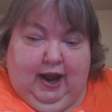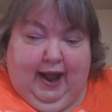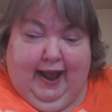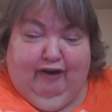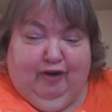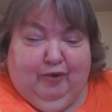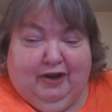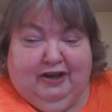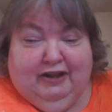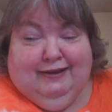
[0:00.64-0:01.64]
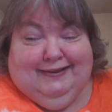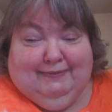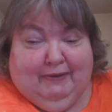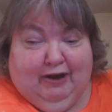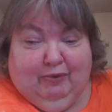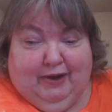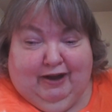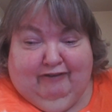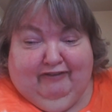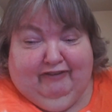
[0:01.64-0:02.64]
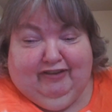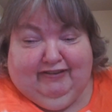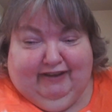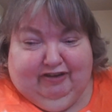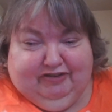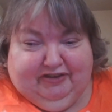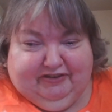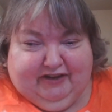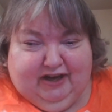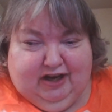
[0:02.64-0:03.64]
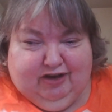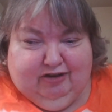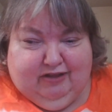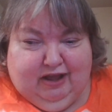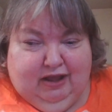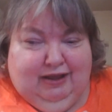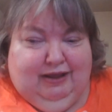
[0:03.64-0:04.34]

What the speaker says: Hi everyone, it's been a while. Vivi's here. She's gonna do the